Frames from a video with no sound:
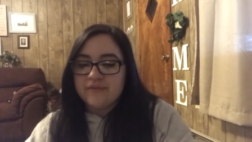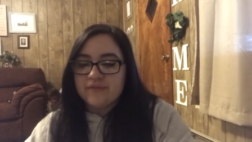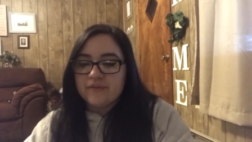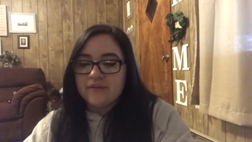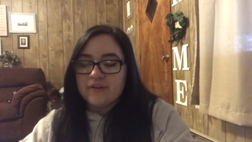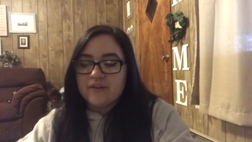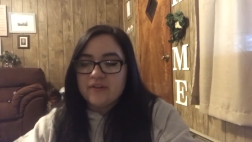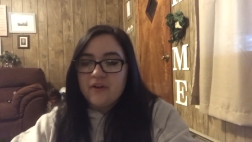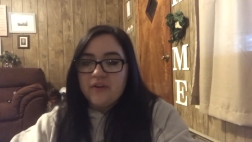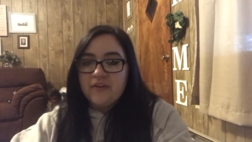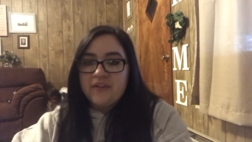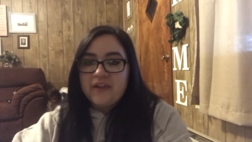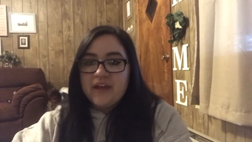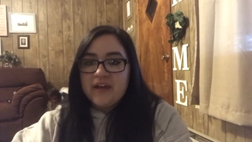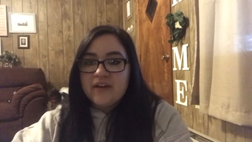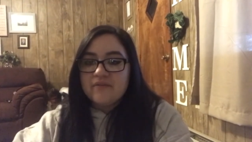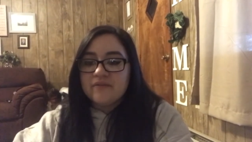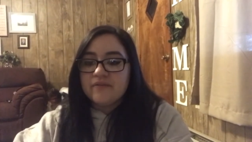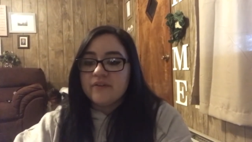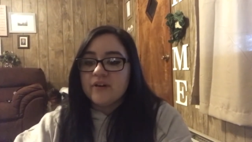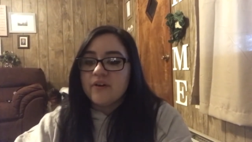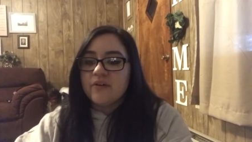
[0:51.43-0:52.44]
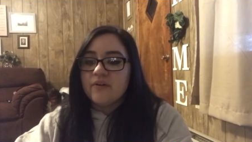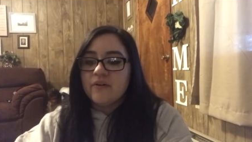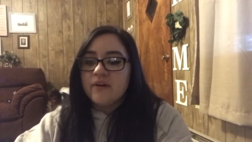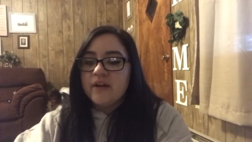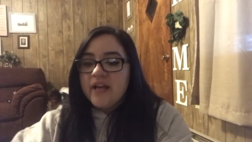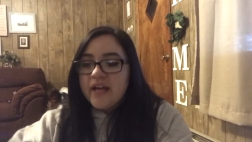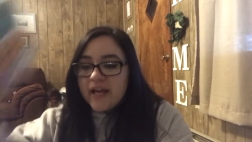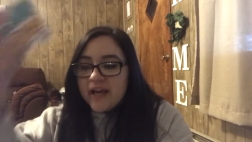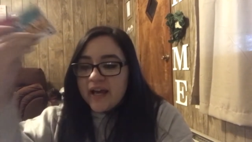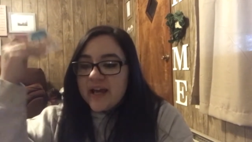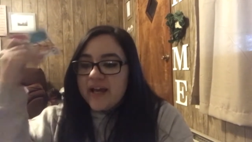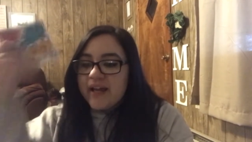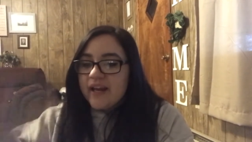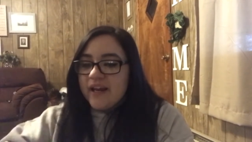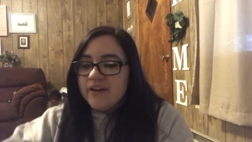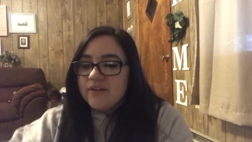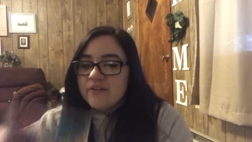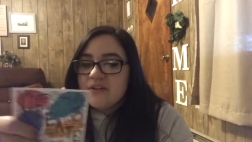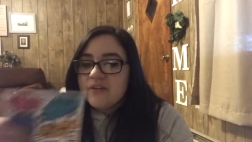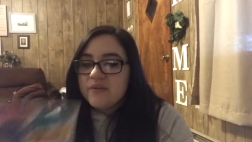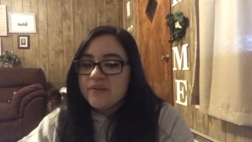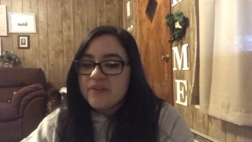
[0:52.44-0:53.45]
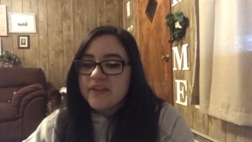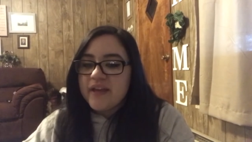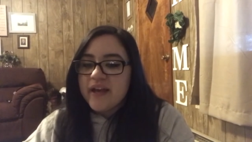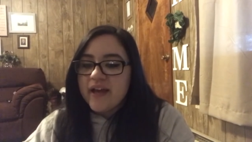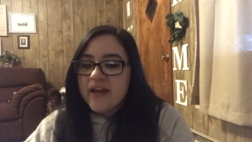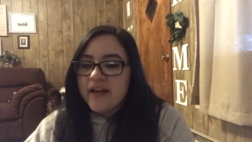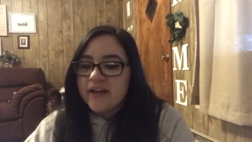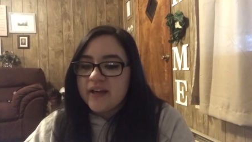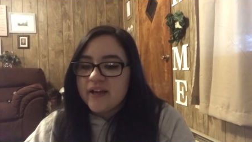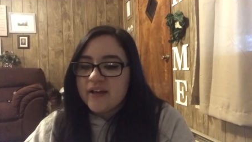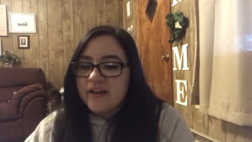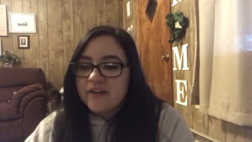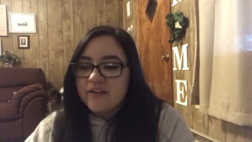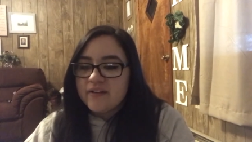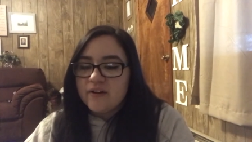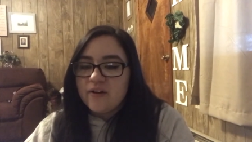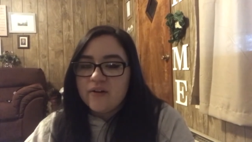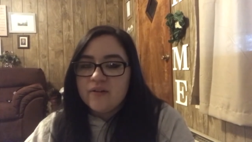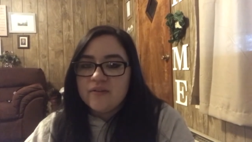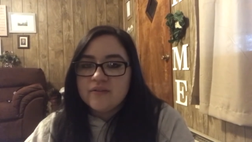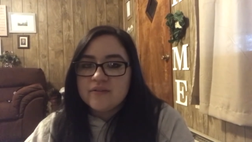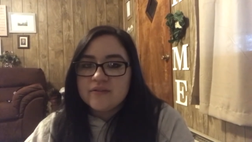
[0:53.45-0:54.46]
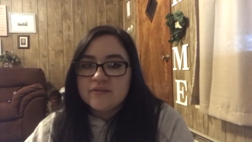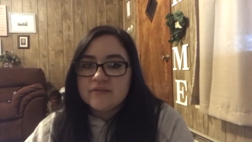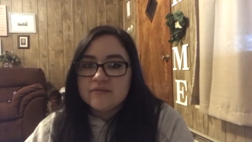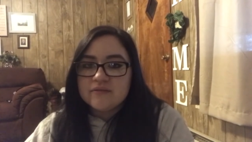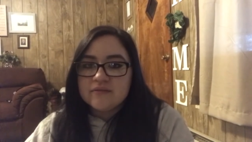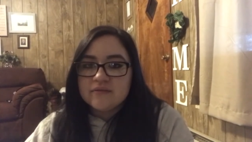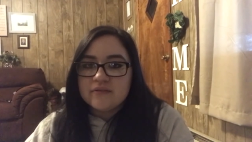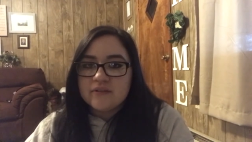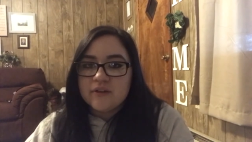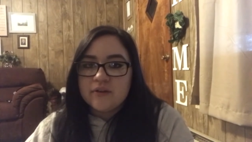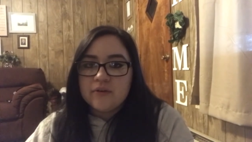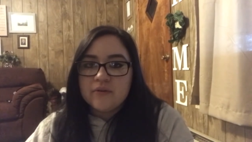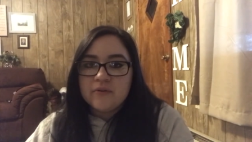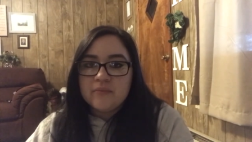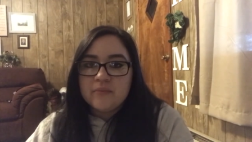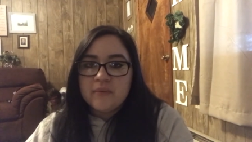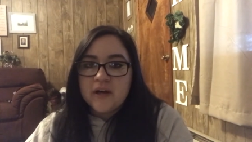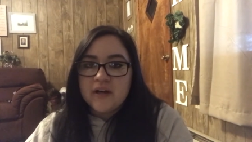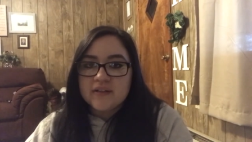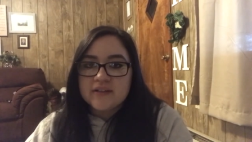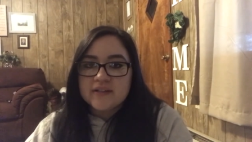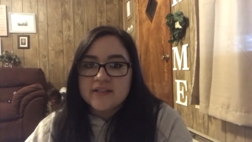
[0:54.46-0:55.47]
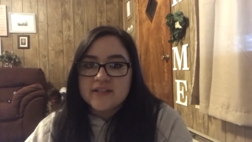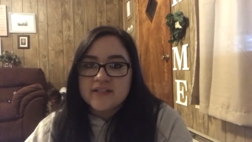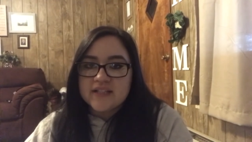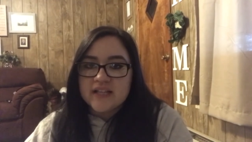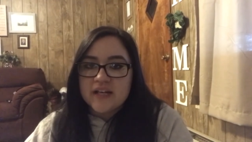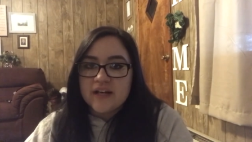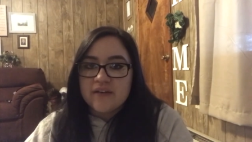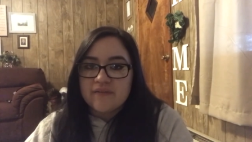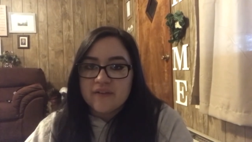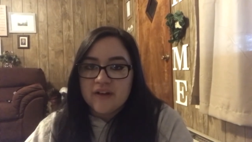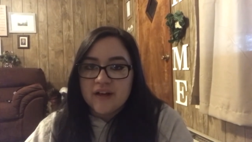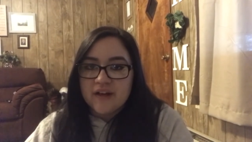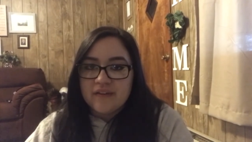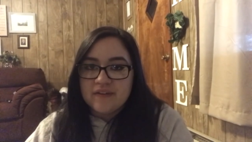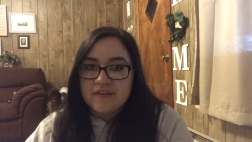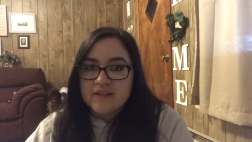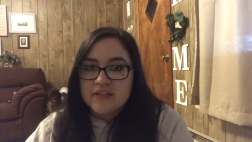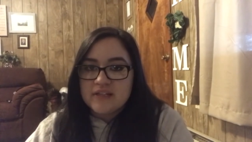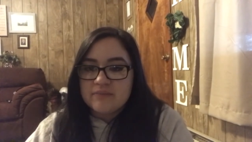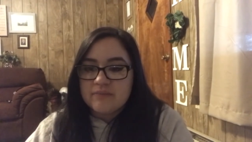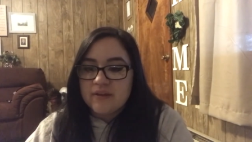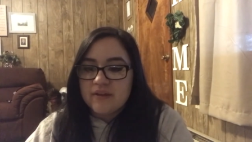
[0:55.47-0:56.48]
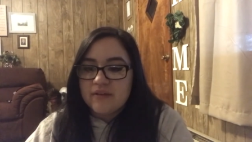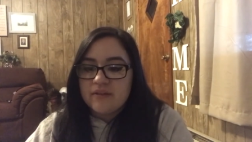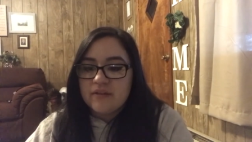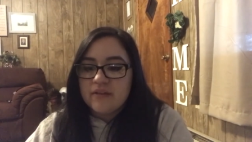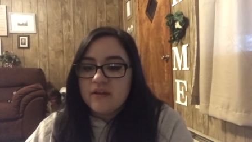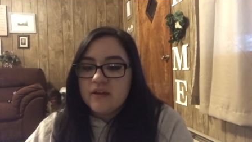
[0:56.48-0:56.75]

with all the info, and I don't know what the heck all the whole boxes that I've gotten this month